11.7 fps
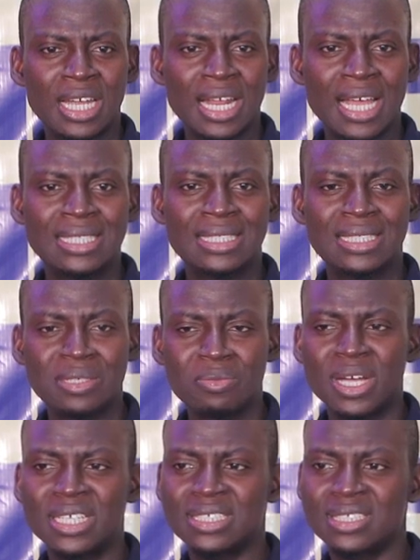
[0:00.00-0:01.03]
that, I see
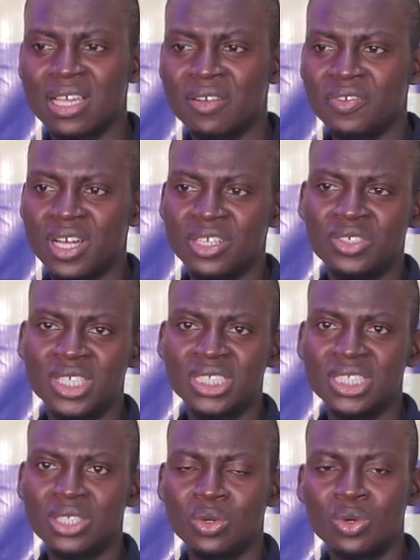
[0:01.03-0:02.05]
myself
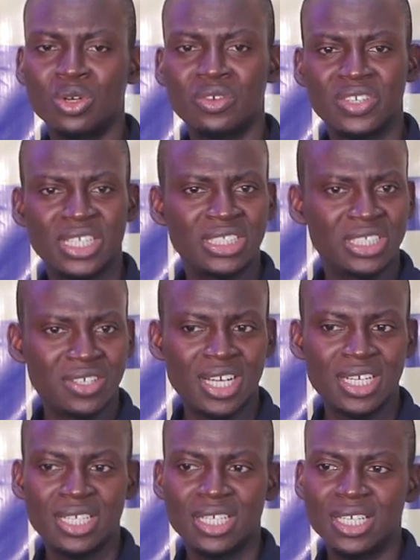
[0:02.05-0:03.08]
addressing the whole of
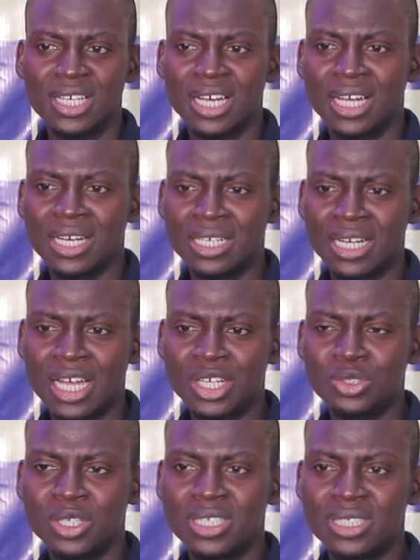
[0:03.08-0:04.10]
Nigeria, and
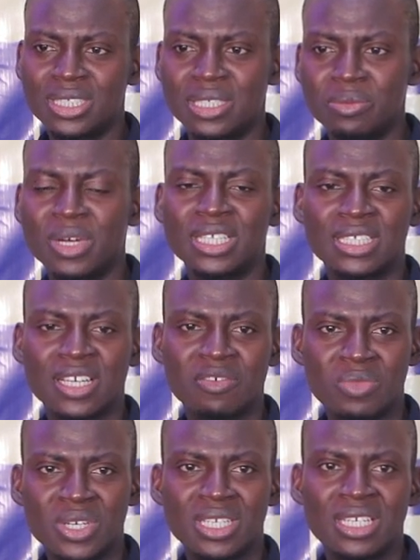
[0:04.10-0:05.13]
actually see
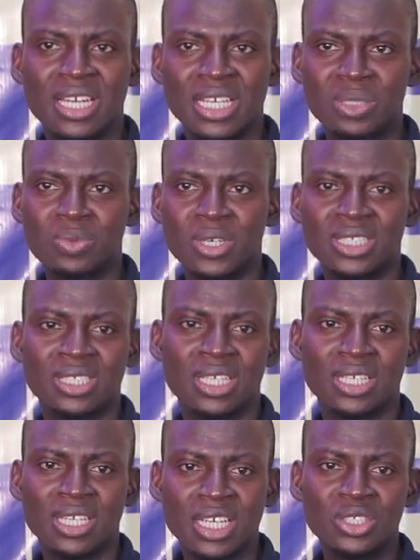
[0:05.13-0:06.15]
myself being the next
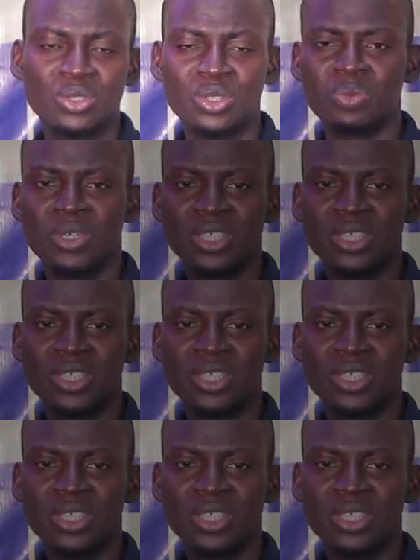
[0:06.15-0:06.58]
president, next youth